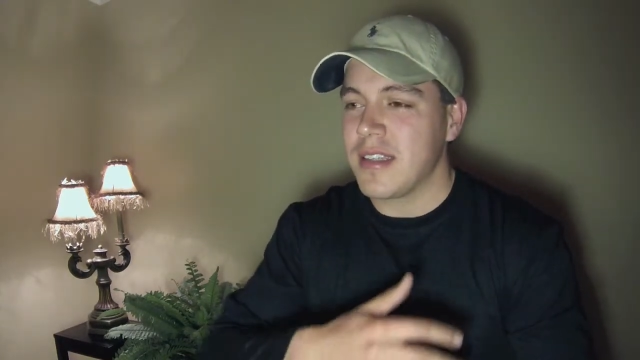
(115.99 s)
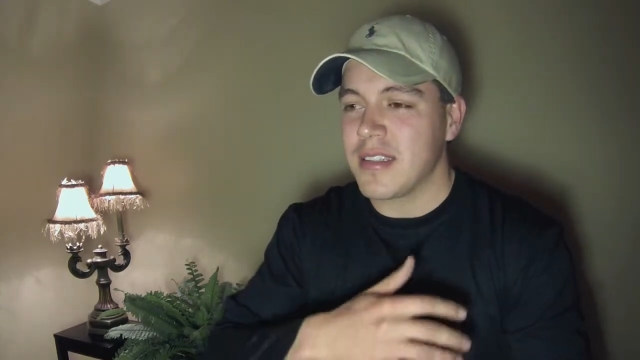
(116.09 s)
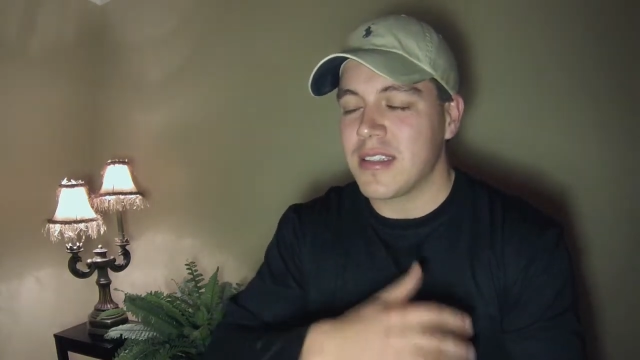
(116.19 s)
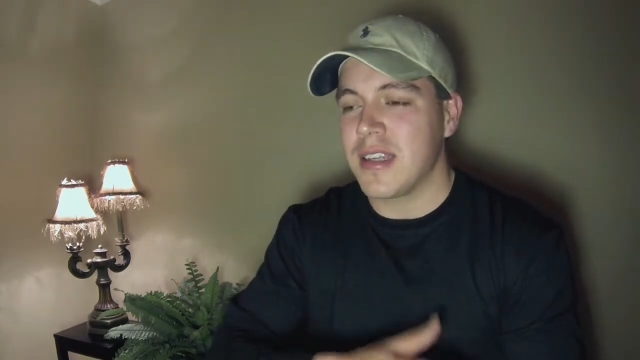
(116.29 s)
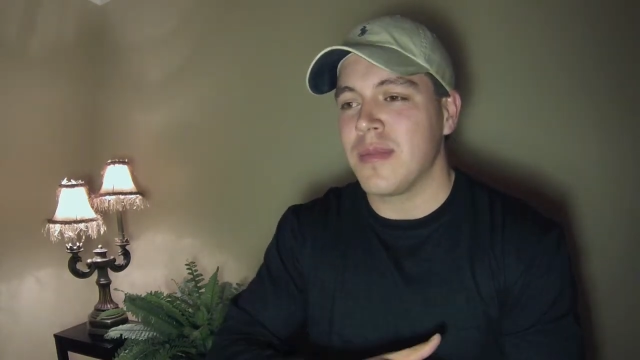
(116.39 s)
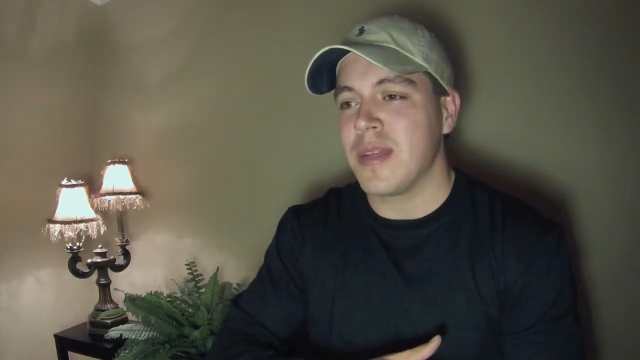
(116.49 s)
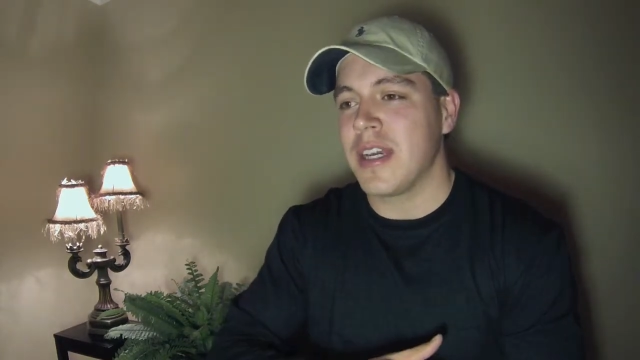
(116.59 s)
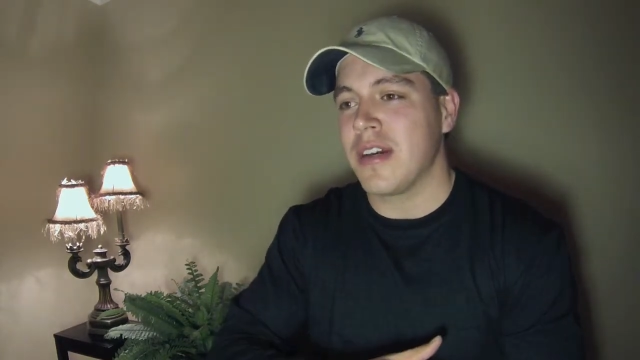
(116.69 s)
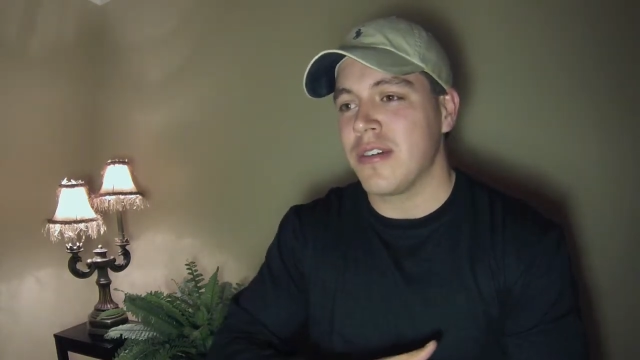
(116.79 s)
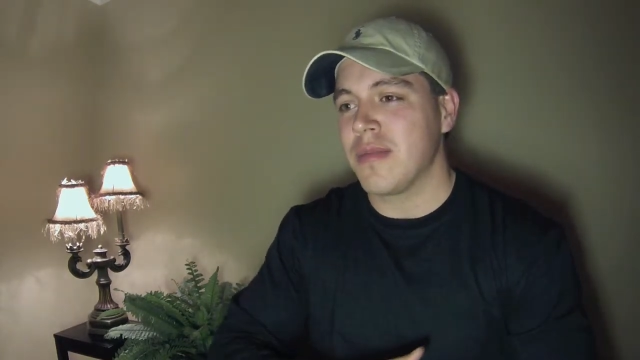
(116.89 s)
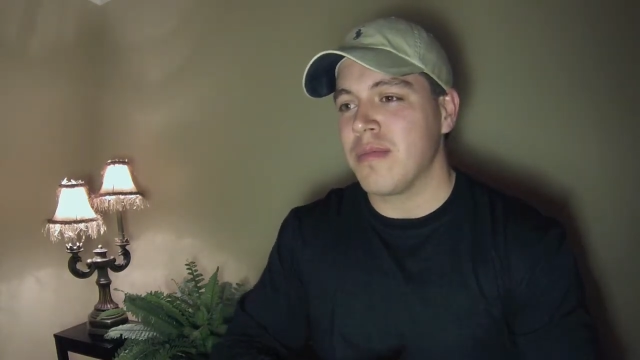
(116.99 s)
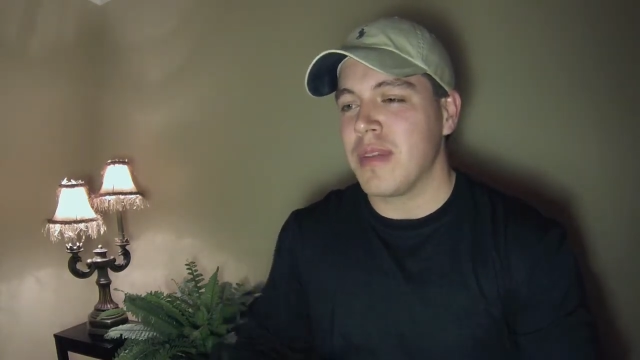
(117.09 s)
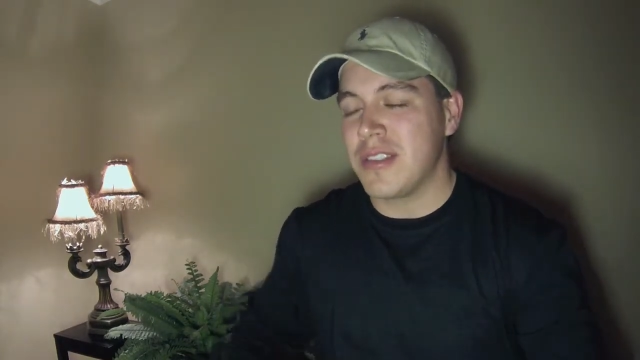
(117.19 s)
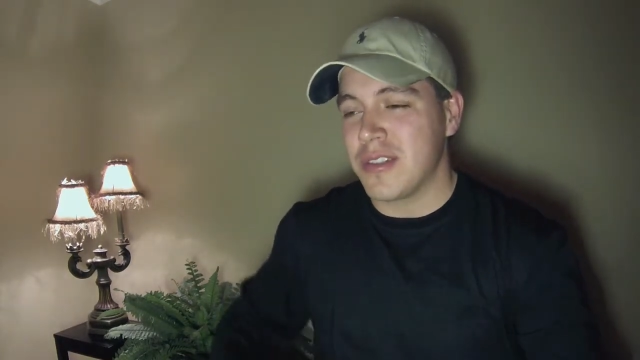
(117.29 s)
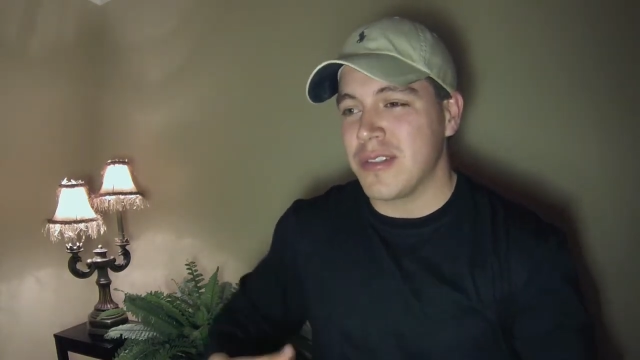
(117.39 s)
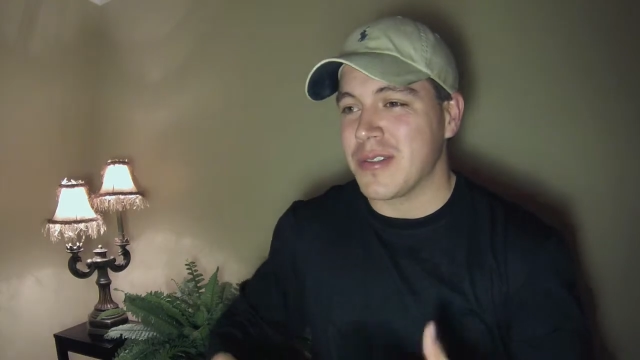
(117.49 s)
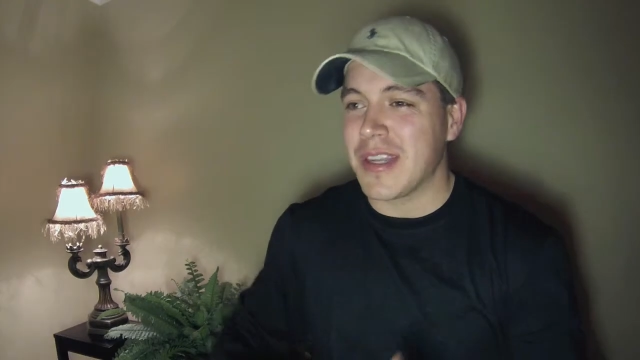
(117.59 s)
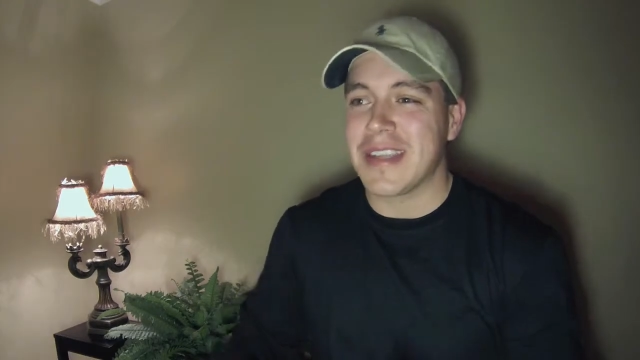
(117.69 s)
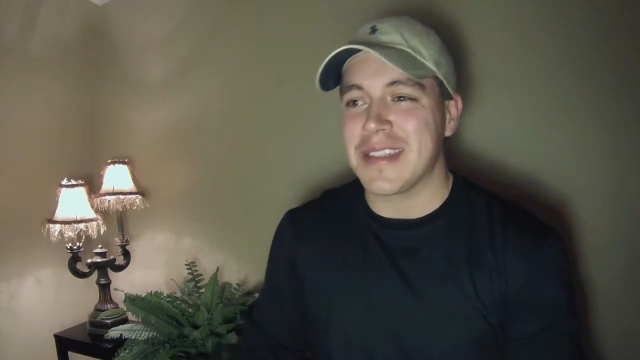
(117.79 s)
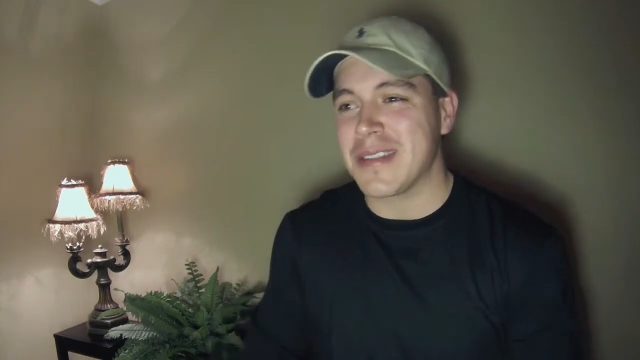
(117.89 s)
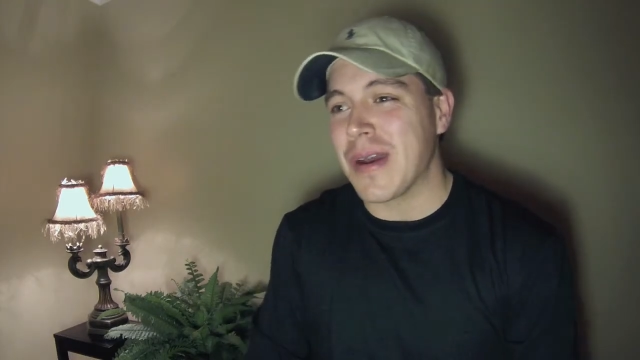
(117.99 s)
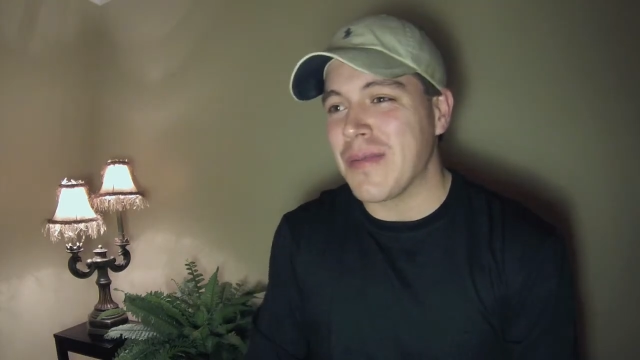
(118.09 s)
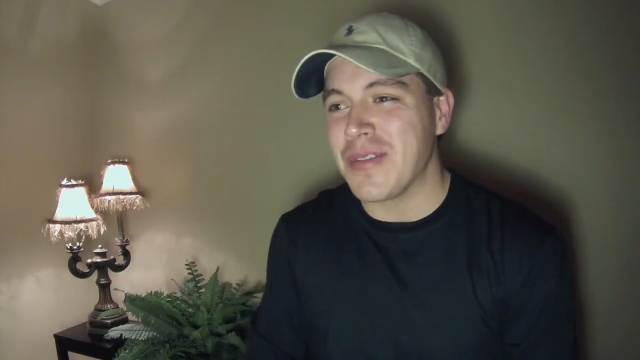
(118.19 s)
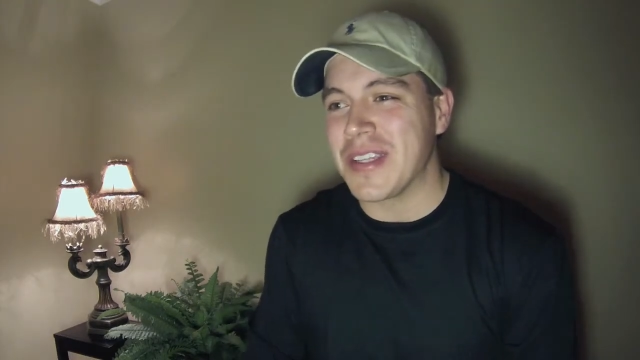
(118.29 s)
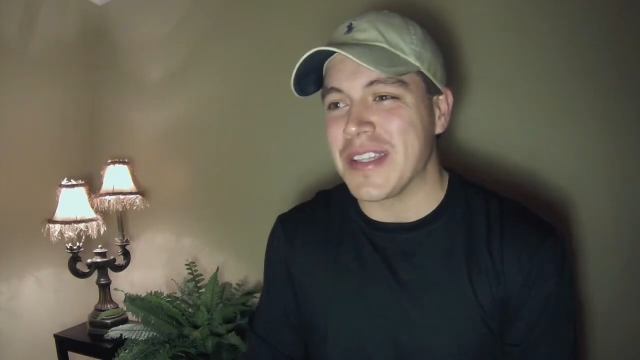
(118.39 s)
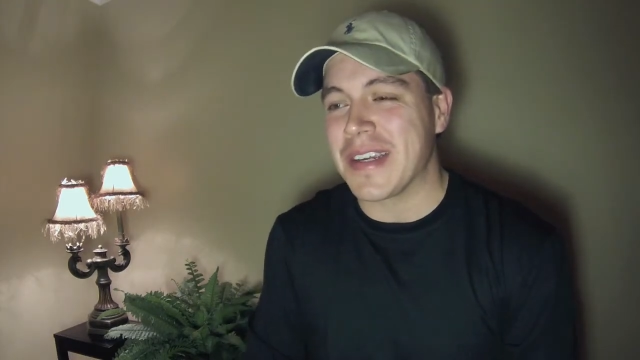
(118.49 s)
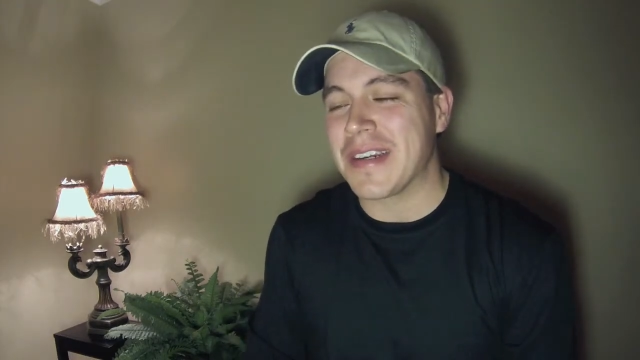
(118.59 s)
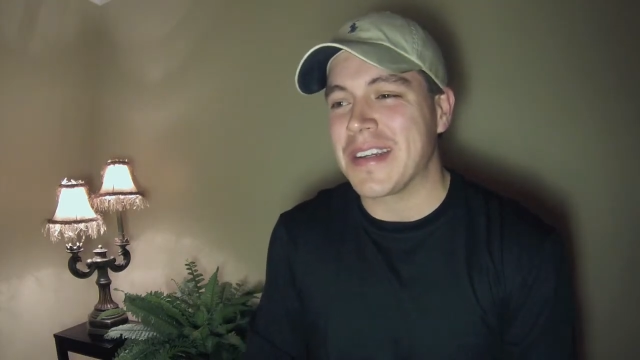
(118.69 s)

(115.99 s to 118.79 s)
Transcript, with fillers: set him down, made sure he was nice and comfy in there,